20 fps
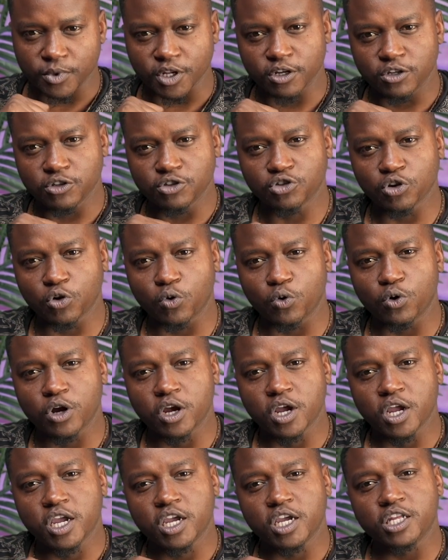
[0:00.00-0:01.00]
So,
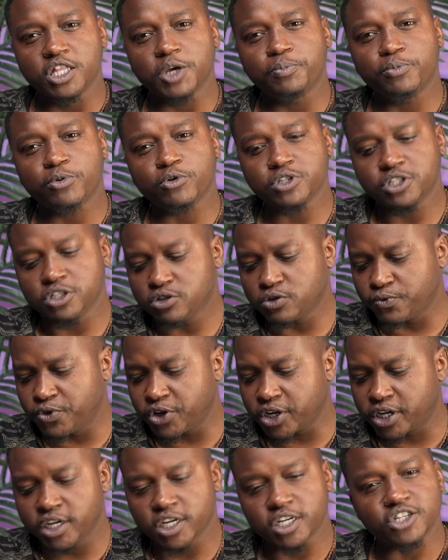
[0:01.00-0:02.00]
in the process of the
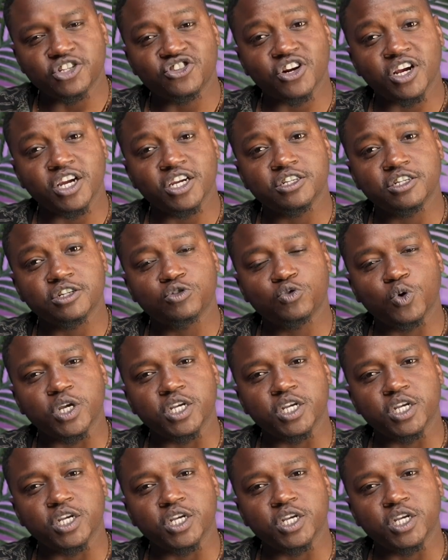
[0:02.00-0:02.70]
king trying to